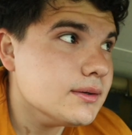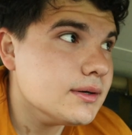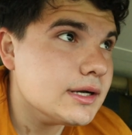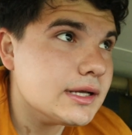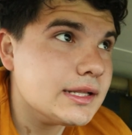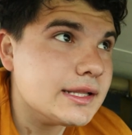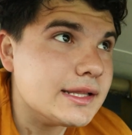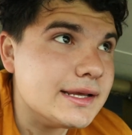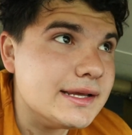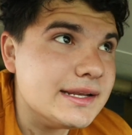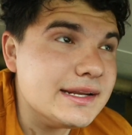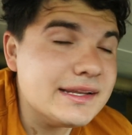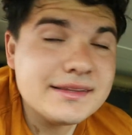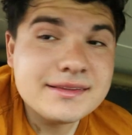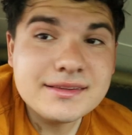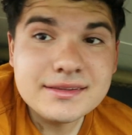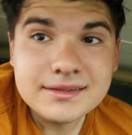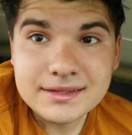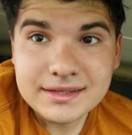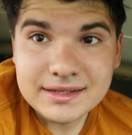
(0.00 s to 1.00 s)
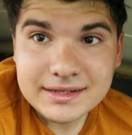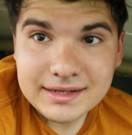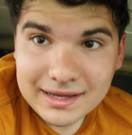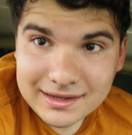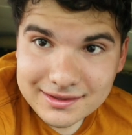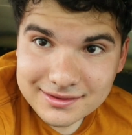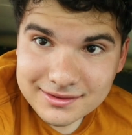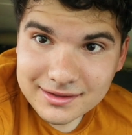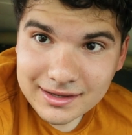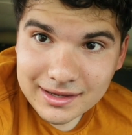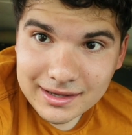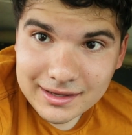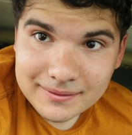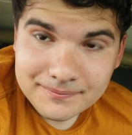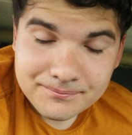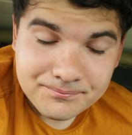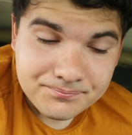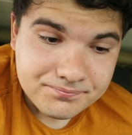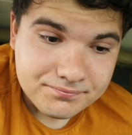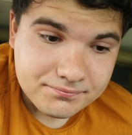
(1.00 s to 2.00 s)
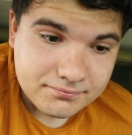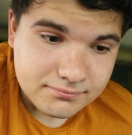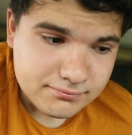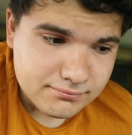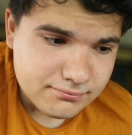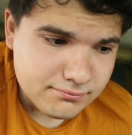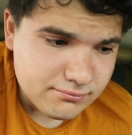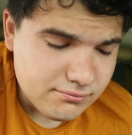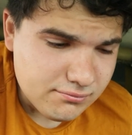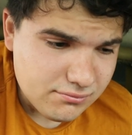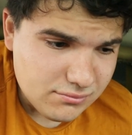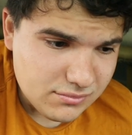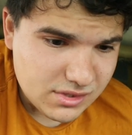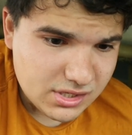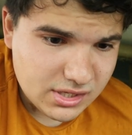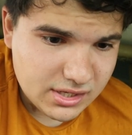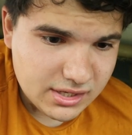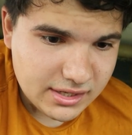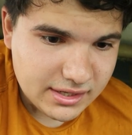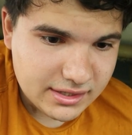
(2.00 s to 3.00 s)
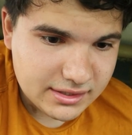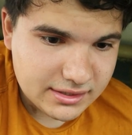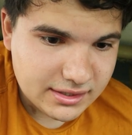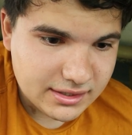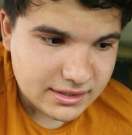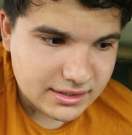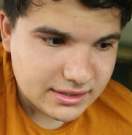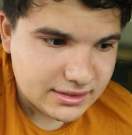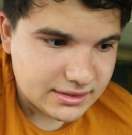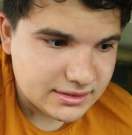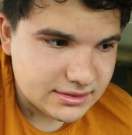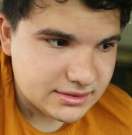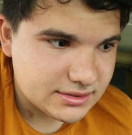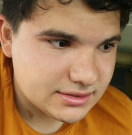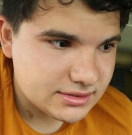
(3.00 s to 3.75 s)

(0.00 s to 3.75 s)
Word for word: Well, it is the next day, and uh,